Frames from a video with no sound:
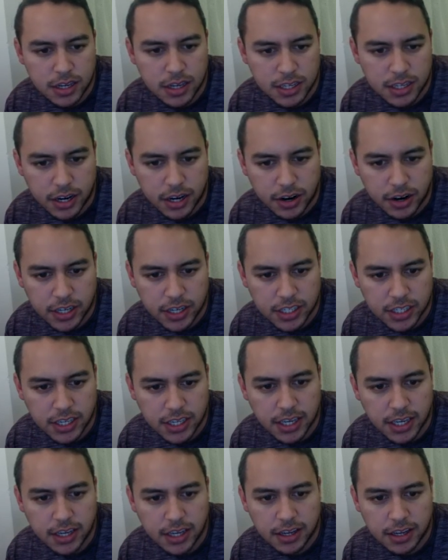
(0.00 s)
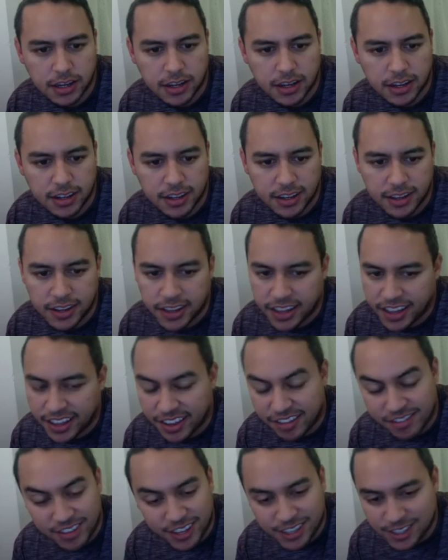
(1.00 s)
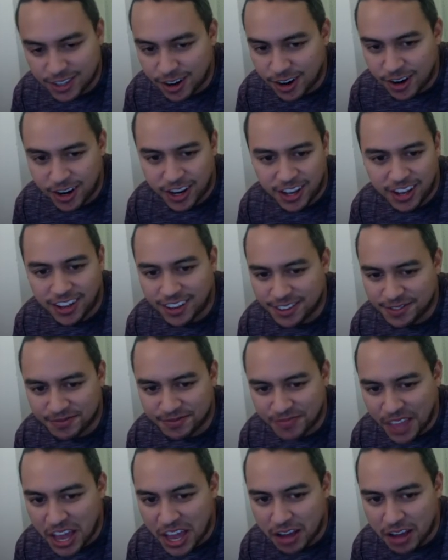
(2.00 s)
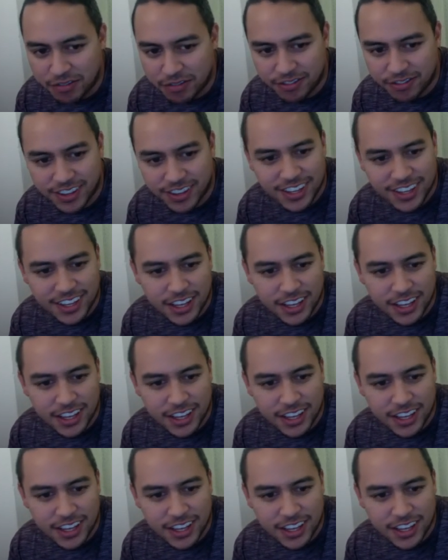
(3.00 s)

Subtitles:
Derek C, AV, sorry, F.